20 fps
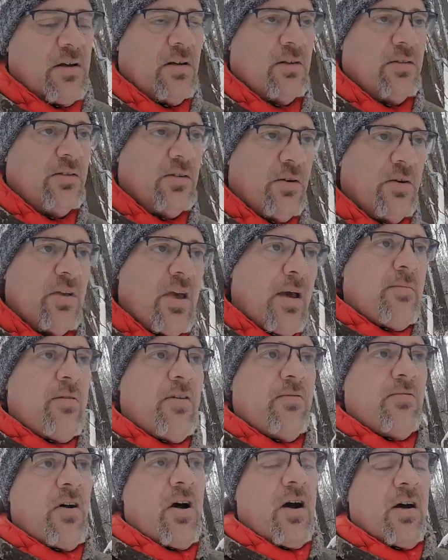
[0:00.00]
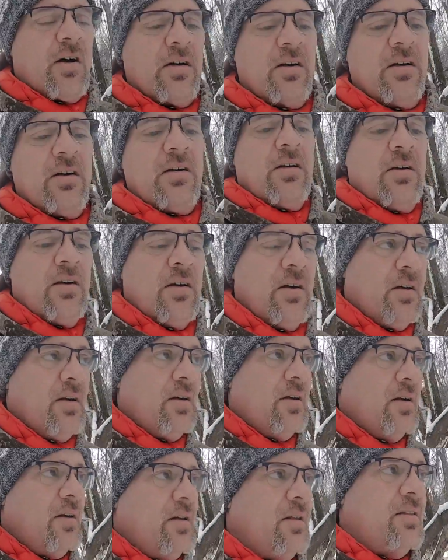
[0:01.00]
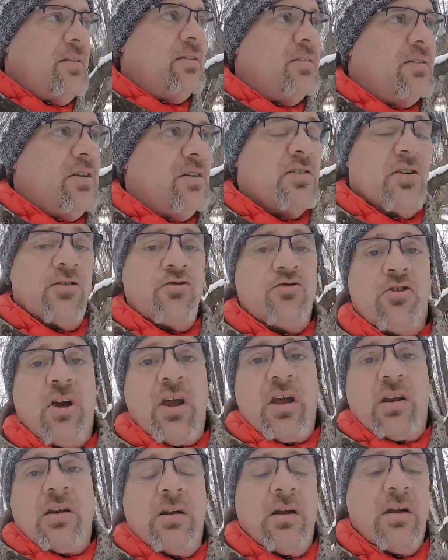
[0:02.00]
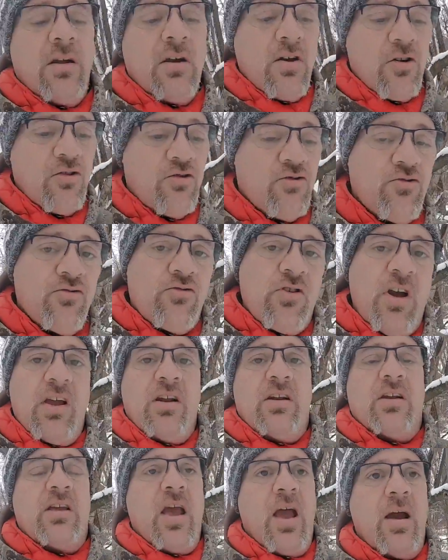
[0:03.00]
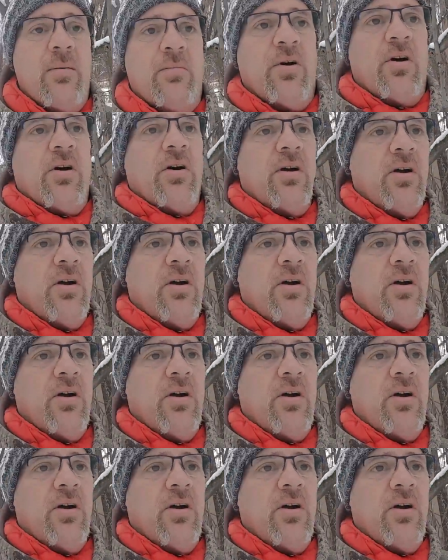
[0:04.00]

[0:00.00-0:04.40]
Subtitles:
Don't get me wrong. This is a great, great camera.